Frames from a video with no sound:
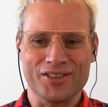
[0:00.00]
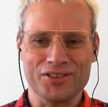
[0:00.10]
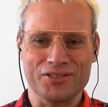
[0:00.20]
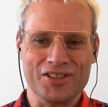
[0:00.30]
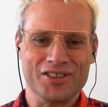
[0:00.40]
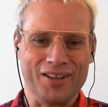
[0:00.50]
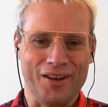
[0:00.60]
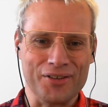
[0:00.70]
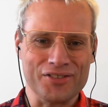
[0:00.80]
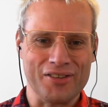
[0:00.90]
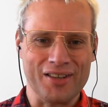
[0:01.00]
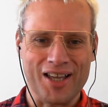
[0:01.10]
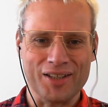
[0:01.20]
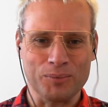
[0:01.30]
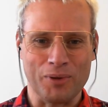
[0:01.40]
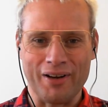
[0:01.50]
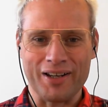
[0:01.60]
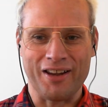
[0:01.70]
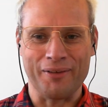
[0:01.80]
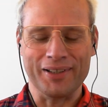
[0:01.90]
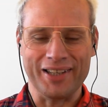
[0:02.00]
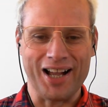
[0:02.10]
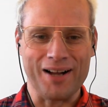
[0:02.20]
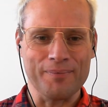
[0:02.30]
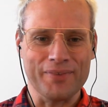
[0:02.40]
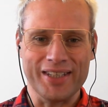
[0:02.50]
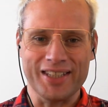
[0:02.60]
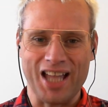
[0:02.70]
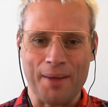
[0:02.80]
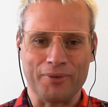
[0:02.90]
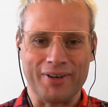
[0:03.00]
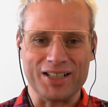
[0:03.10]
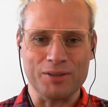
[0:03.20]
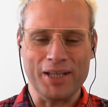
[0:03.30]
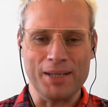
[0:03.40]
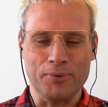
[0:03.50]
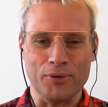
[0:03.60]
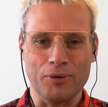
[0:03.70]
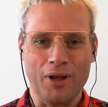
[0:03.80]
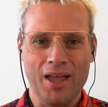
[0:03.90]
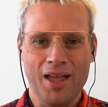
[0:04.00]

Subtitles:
the traditional owners of the land where I currently am, the Gamarega people,